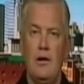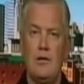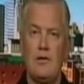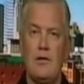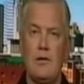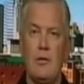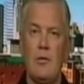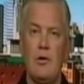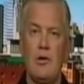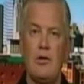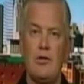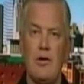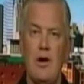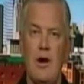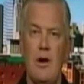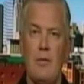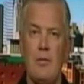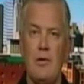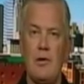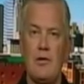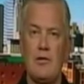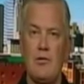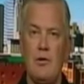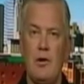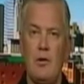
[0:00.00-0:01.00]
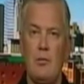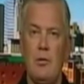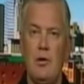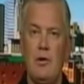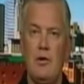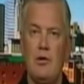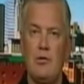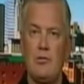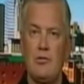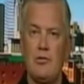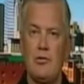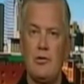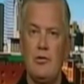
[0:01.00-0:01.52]
some of the topics, so I'd
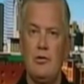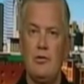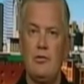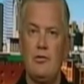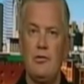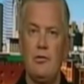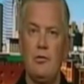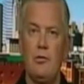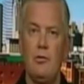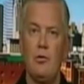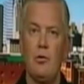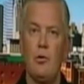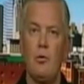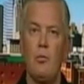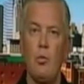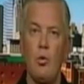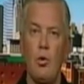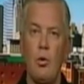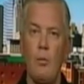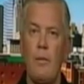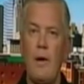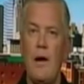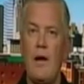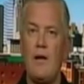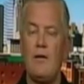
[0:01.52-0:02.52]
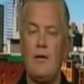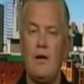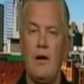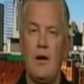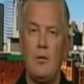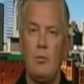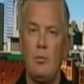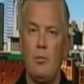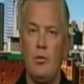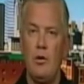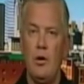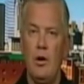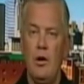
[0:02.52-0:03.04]
be interested to learn more about
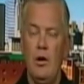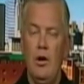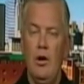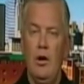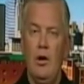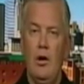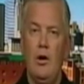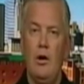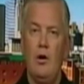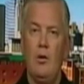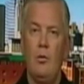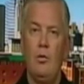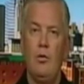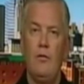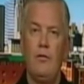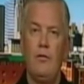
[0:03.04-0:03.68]
that. But we